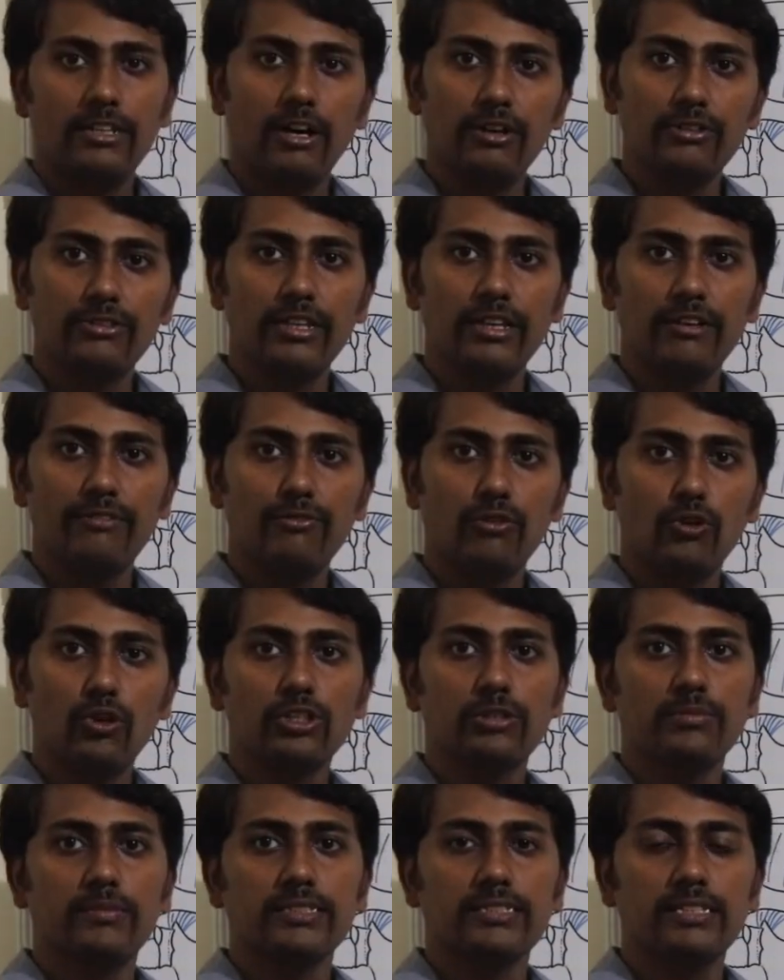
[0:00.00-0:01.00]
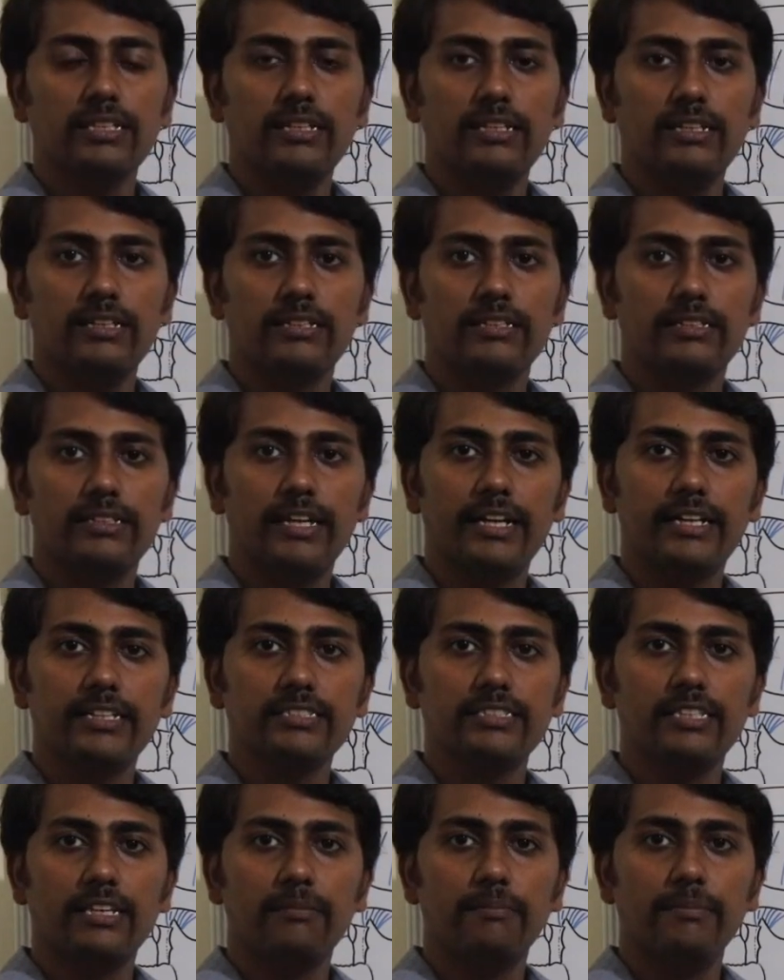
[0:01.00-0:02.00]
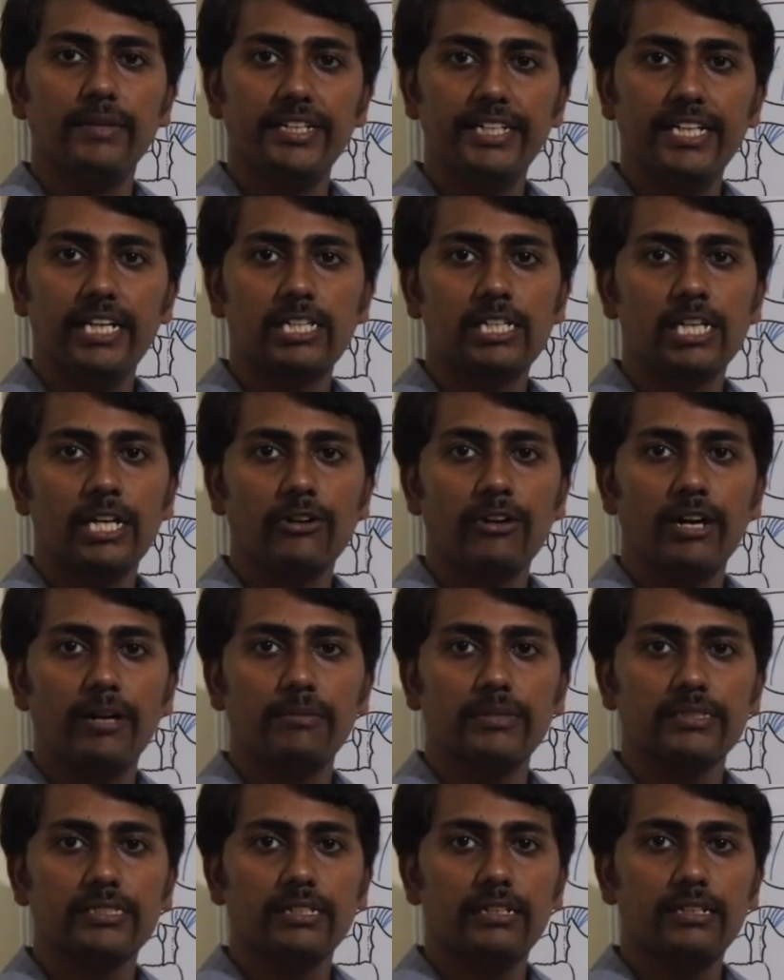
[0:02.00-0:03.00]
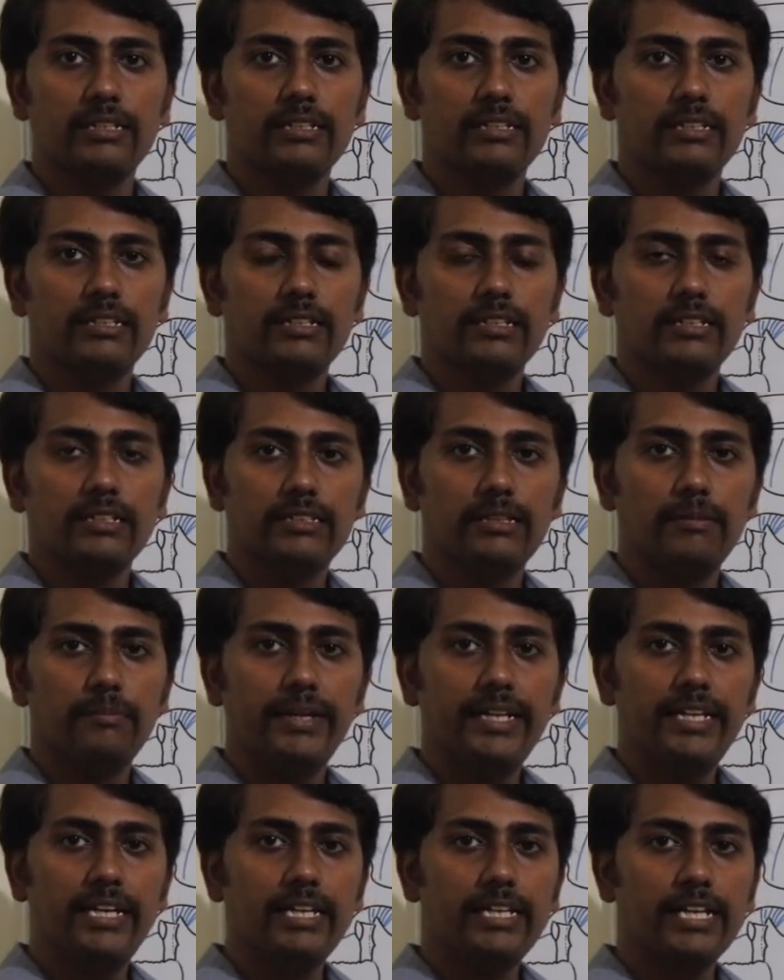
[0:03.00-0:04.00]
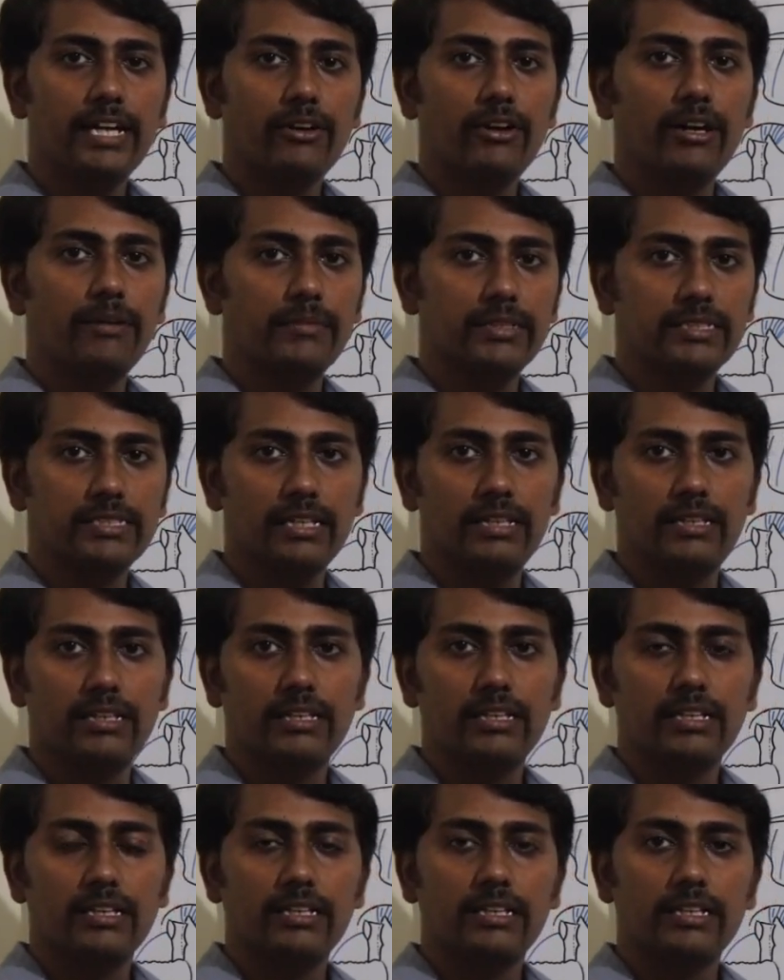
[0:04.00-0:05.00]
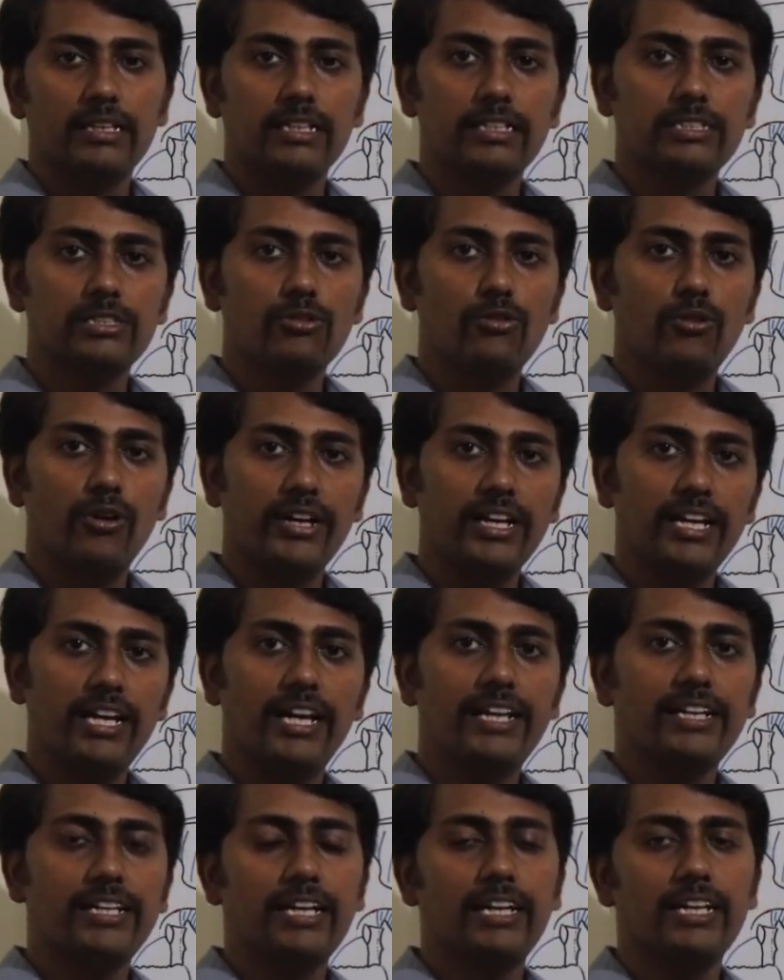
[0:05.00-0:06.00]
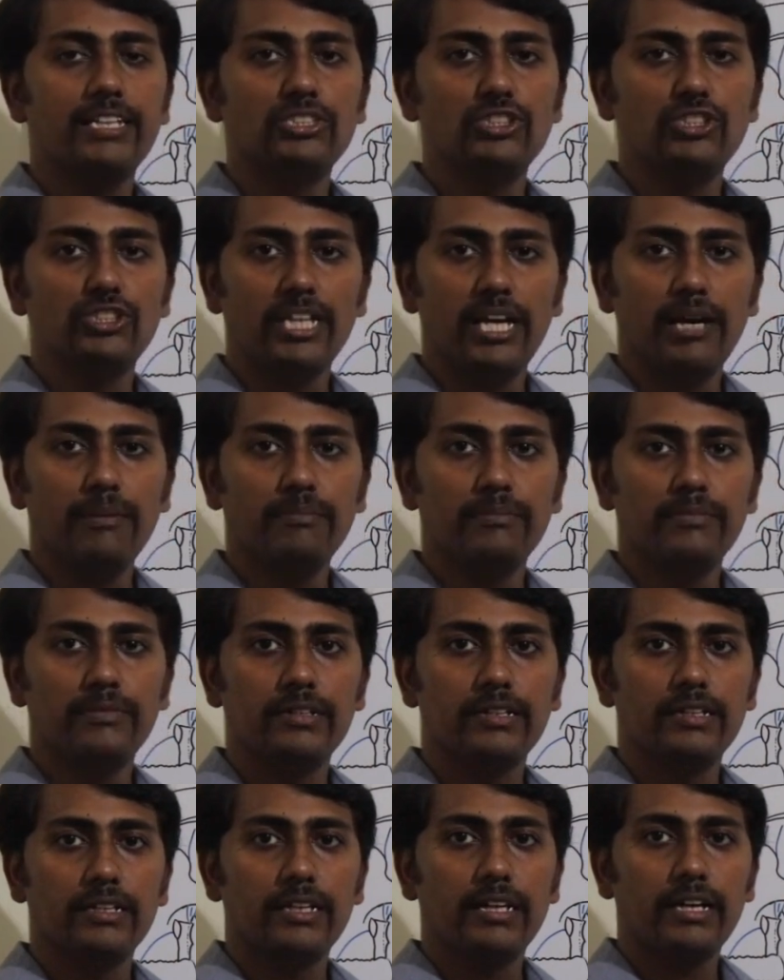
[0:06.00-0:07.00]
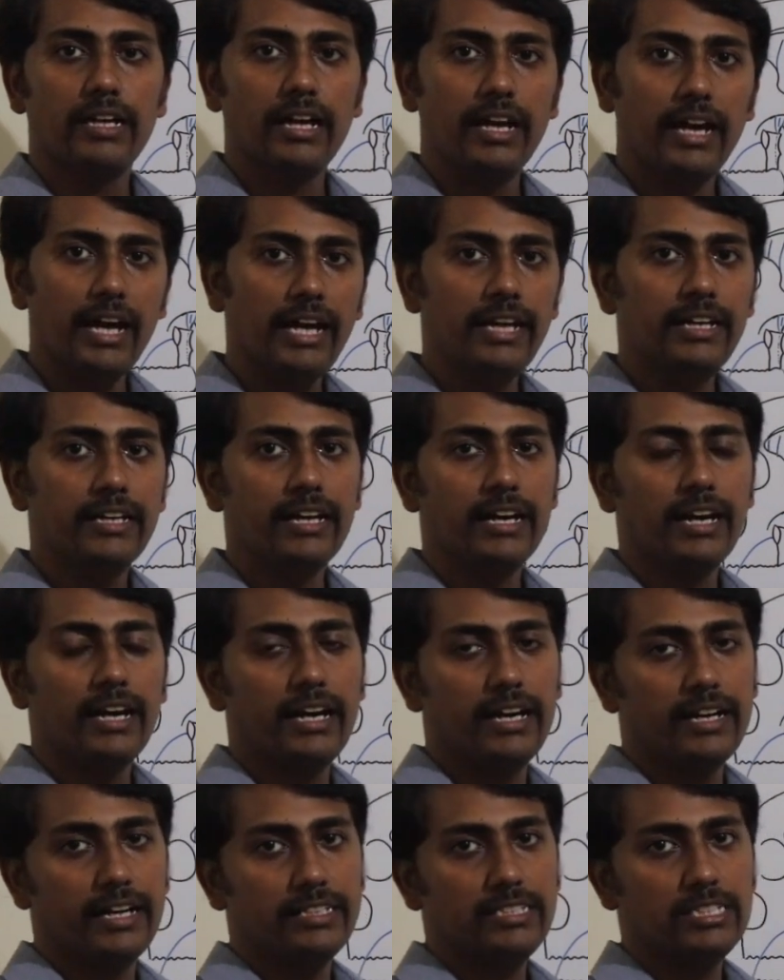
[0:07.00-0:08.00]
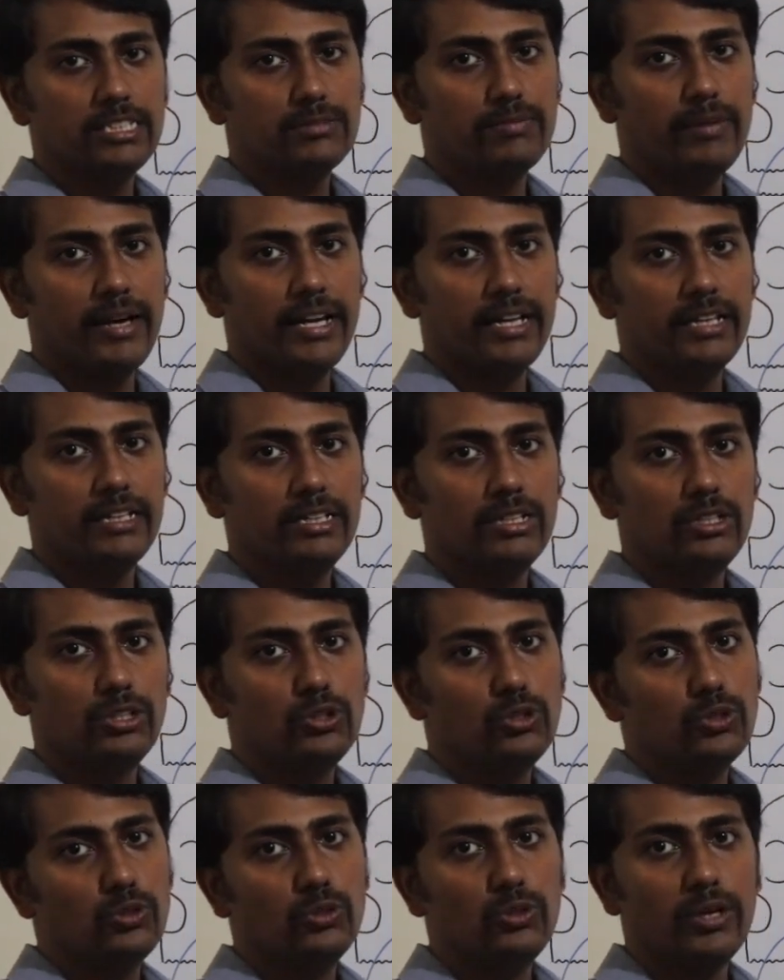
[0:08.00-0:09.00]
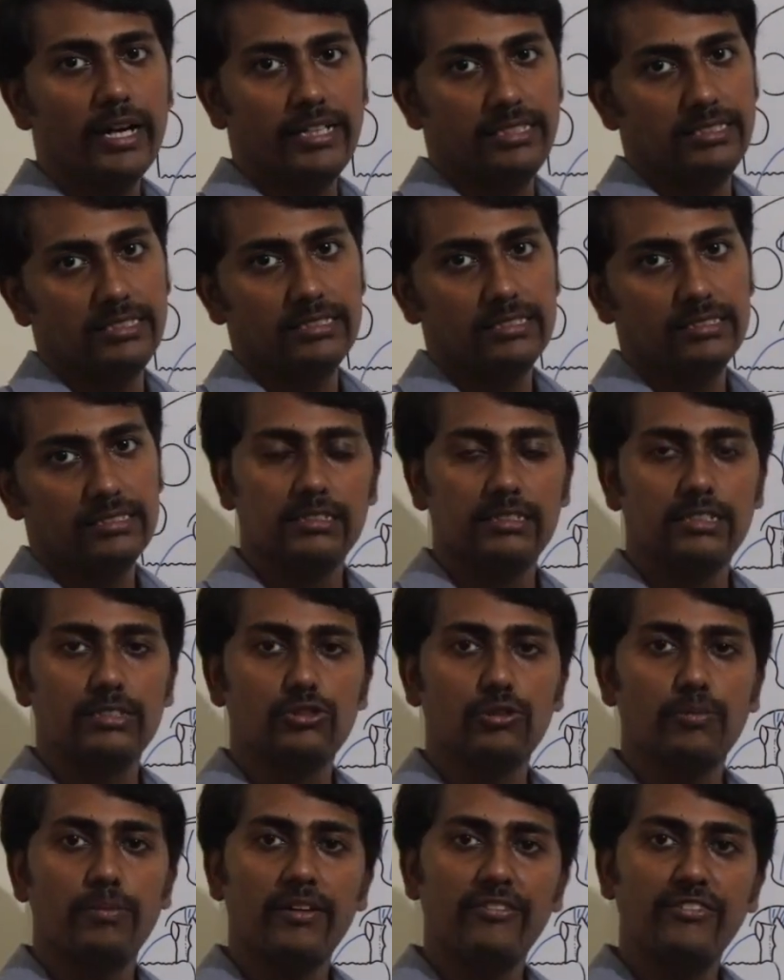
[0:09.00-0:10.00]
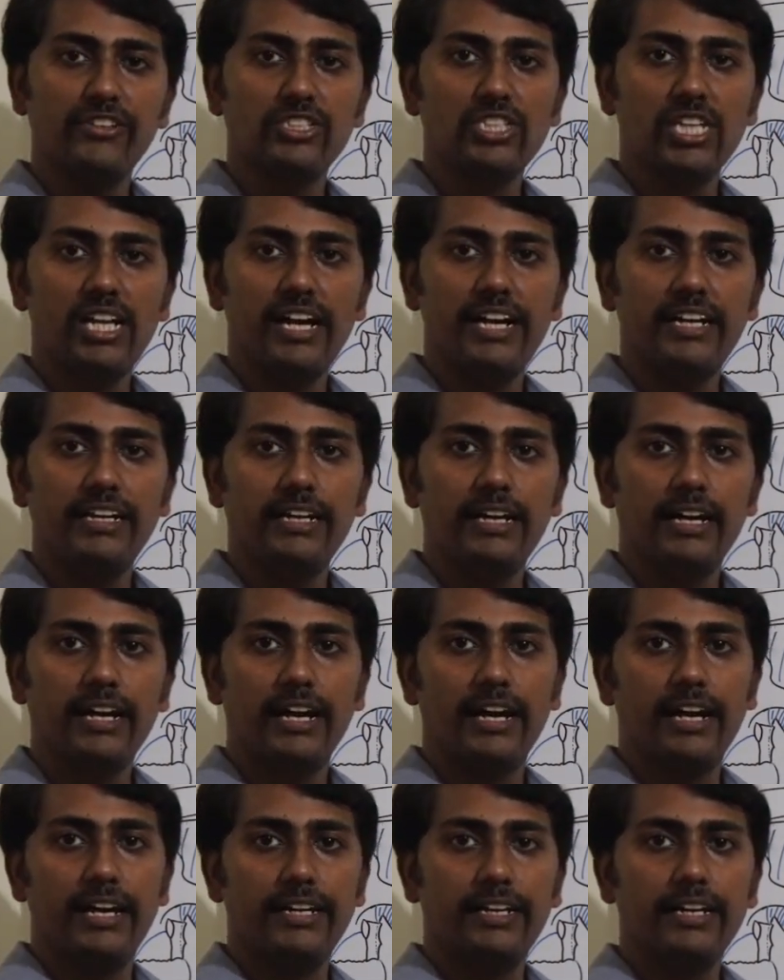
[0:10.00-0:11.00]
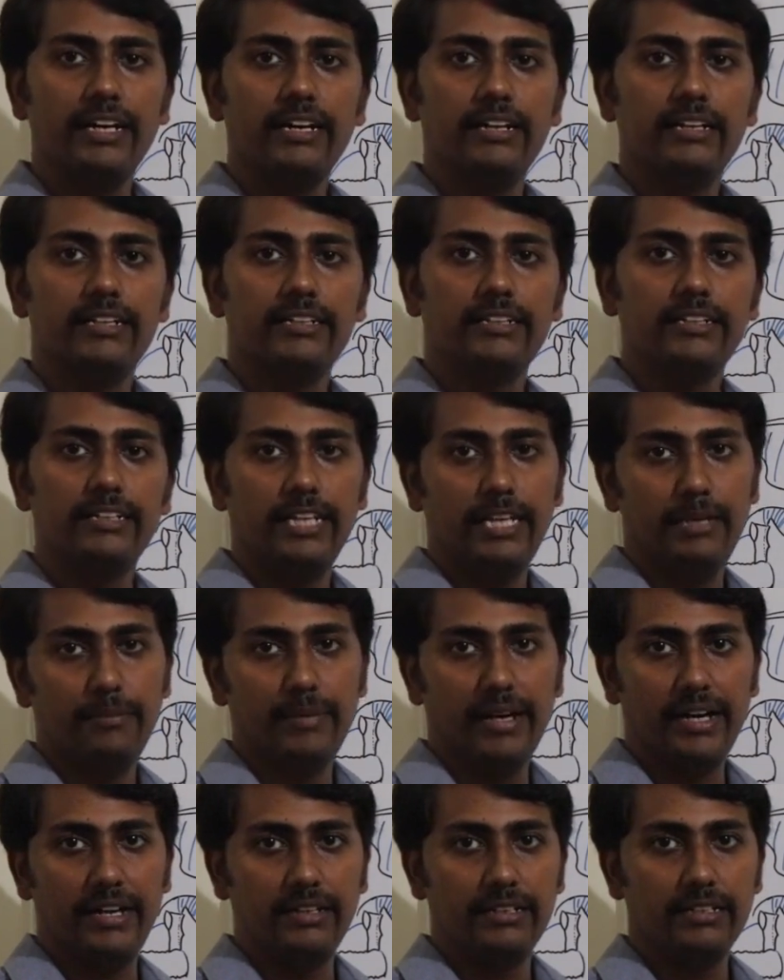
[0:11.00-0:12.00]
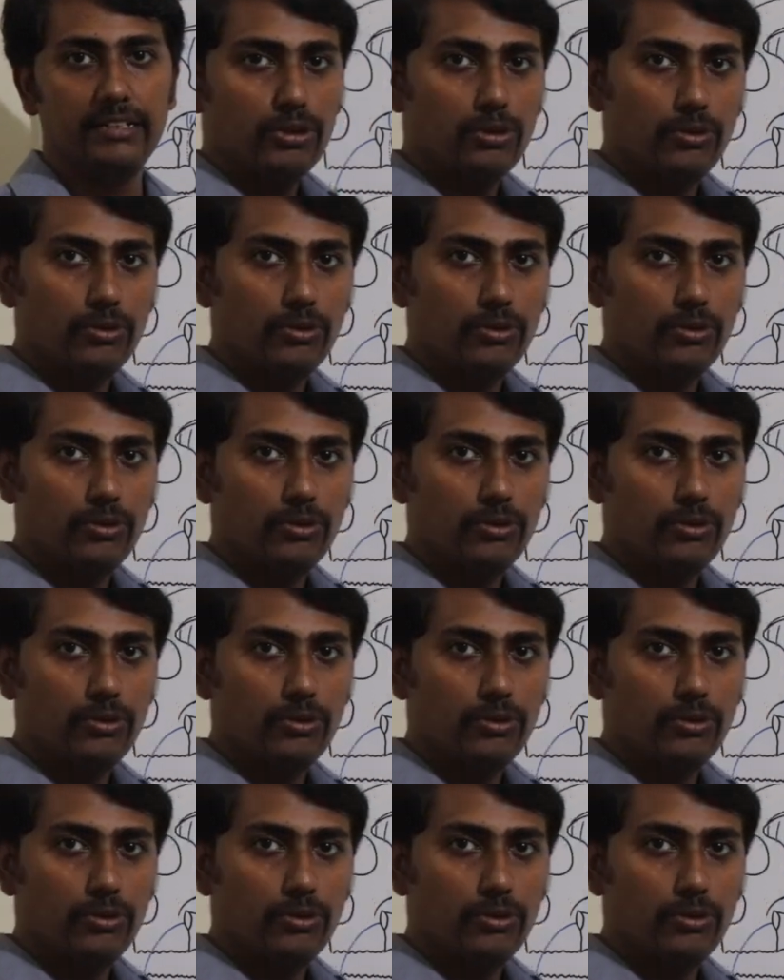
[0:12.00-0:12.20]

Now the fourth muscle, that is the medial pterygoid muscle. The medial pterygoid muscle is quadrilateral in shape and arises by two heads, a superficial head and a deep head.